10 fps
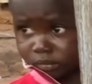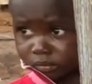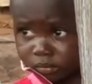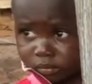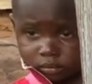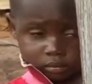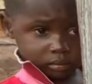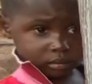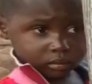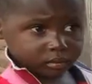
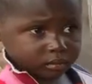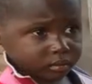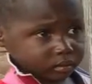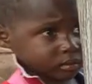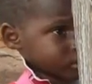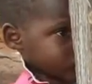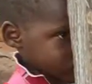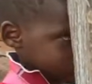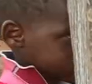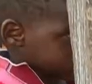
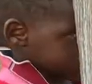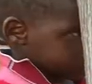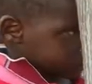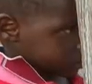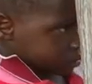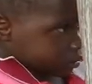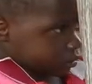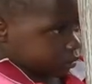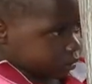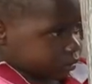
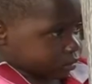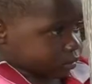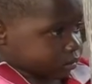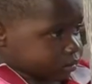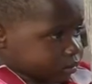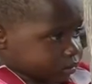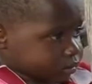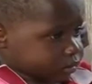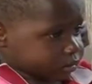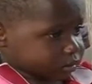
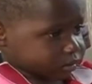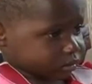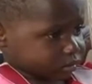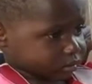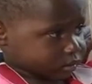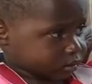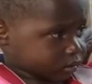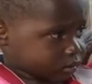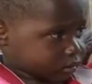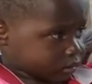
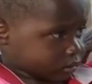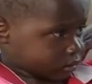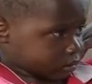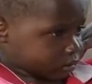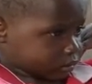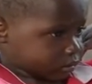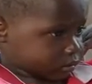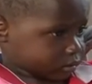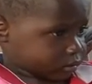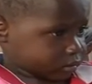
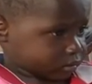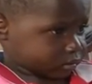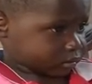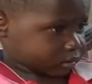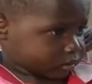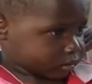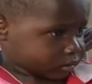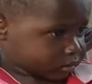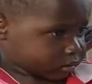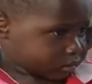
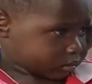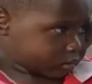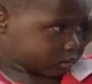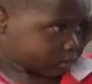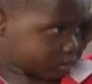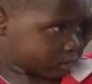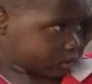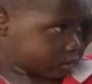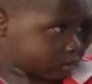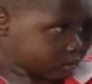No words are spoken by the person on screen.